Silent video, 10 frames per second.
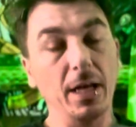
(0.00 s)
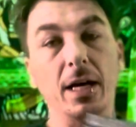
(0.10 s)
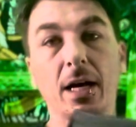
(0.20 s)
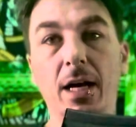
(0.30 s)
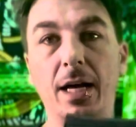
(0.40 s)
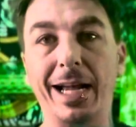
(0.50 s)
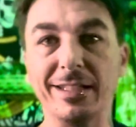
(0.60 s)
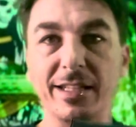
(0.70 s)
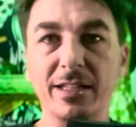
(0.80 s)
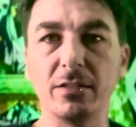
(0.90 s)
I
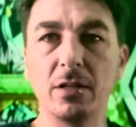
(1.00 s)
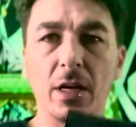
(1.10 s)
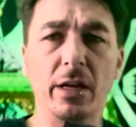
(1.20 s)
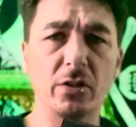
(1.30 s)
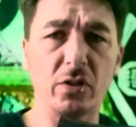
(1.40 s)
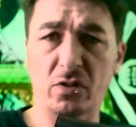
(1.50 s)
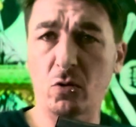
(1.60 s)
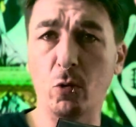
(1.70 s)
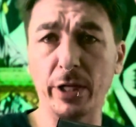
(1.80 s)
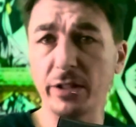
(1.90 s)
did just
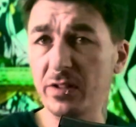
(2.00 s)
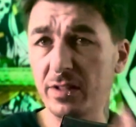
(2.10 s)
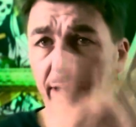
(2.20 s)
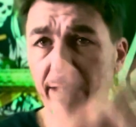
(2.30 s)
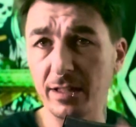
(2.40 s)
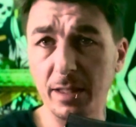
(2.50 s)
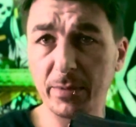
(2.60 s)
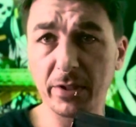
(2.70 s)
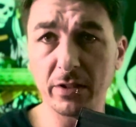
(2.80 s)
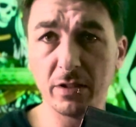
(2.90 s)
quickly slide an
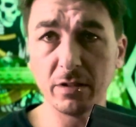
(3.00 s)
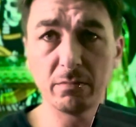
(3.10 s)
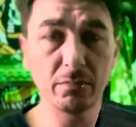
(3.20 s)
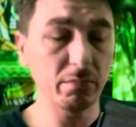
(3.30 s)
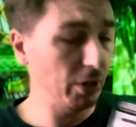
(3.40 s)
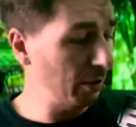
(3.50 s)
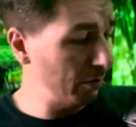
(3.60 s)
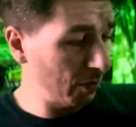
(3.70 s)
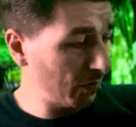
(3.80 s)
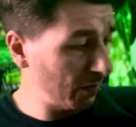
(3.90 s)
optic on, you know,
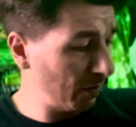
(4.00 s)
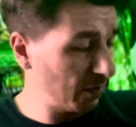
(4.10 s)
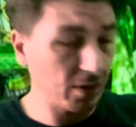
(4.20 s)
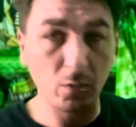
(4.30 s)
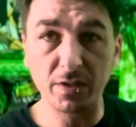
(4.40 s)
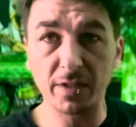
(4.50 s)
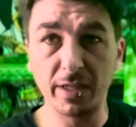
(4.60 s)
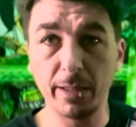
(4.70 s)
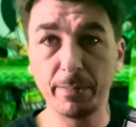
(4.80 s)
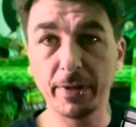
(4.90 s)
just to see what's
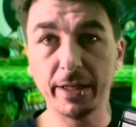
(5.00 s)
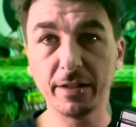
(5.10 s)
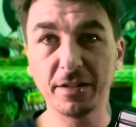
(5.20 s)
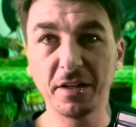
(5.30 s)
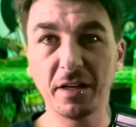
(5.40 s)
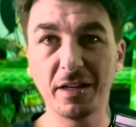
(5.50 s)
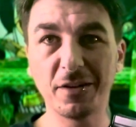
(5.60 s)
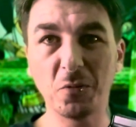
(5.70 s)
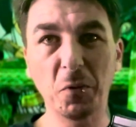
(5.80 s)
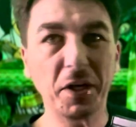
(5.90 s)
up, and
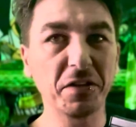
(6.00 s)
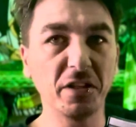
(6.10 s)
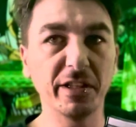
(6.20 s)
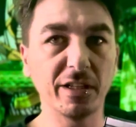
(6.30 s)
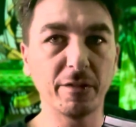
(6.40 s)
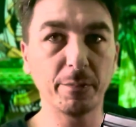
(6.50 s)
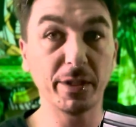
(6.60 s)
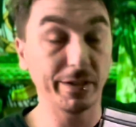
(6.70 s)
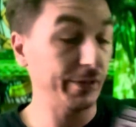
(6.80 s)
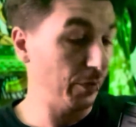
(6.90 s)
weirdly enough,
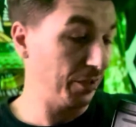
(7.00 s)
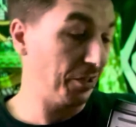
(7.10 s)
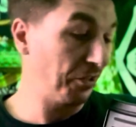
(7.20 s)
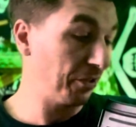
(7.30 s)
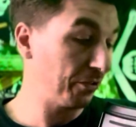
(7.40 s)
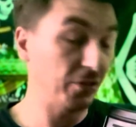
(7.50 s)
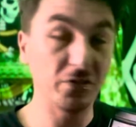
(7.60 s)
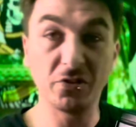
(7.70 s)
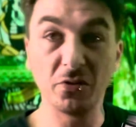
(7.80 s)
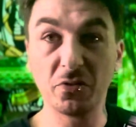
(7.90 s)
because it was on another
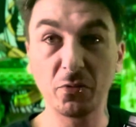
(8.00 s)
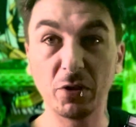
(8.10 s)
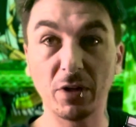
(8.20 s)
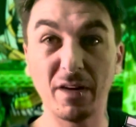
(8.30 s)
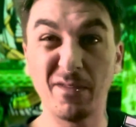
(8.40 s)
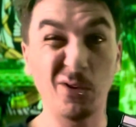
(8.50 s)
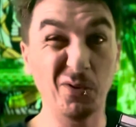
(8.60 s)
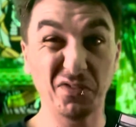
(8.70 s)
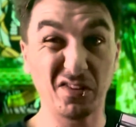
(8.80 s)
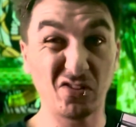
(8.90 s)
223 rifle, it
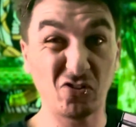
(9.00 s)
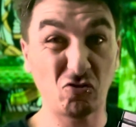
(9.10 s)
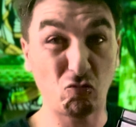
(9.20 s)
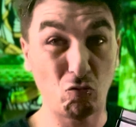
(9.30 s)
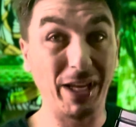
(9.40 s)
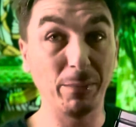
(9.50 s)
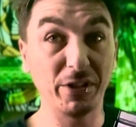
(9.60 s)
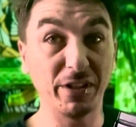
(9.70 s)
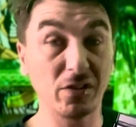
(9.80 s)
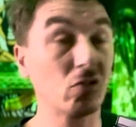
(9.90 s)
was
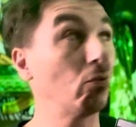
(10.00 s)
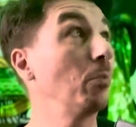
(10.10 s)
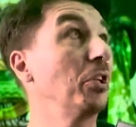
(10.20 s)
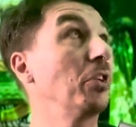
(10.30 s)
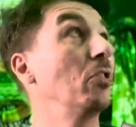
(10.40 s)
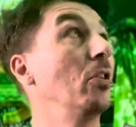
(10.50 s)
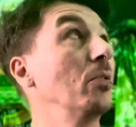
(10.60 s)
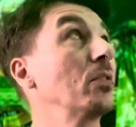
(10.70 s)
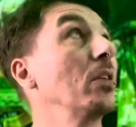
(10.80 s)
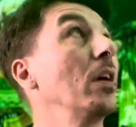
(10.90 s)
extremely, extremely close.